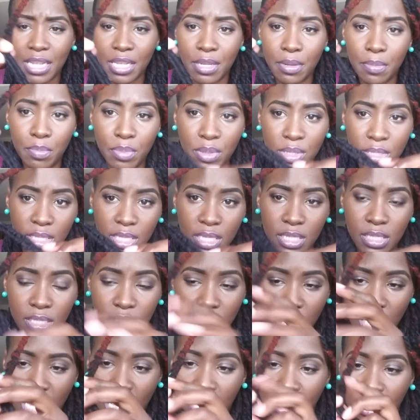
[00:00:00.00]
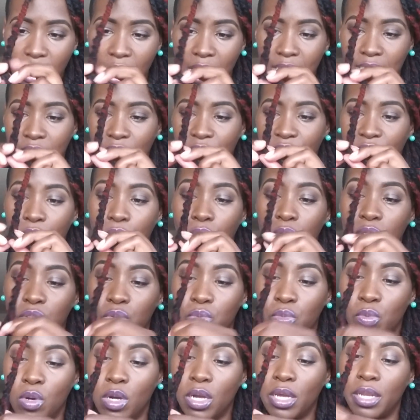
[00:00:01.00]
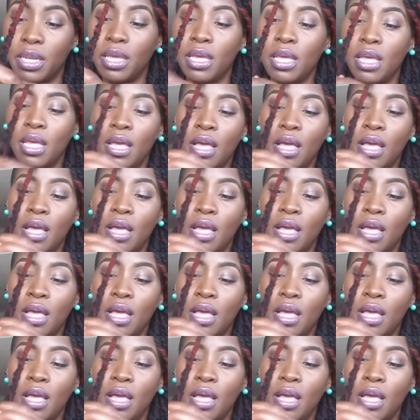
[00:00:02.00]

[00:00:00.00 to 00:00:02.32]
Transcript: and put these together as if it was one.